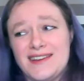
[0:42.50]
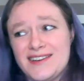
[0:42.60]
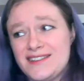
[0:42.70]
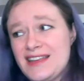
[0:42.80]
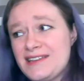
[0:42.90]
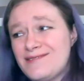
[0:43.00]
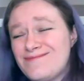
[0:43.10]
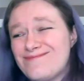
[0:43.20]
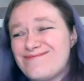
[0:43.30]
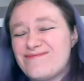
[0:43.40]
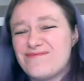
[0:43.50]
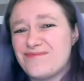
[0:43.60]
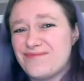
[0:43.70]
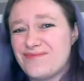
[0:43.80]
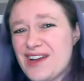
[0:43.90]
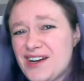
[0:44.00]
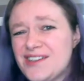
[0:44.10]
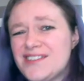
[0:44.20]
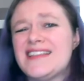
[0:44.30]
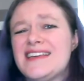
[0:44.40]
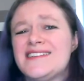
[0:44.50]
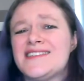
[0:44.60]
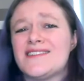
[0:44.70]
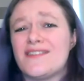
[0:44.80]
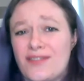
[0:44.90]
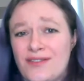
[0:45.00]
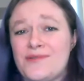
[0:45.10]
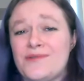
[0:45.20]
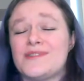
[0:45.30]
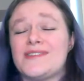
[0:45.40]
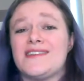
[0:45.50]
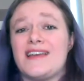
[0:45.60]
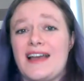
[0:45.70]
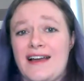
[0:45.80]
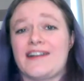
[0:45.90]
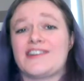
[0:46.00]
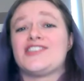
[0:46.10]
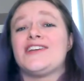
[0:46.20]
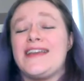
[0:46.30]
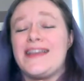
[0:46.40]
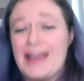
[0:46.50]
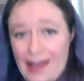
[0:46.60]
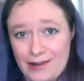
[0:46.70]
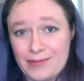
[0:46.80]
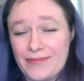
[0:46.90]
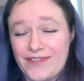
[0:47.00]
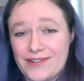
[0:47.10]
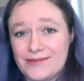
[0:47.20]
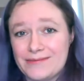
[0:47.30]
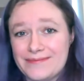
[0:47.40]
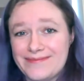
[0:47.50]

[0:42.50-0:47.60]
And then, are these thoughts actually helpful?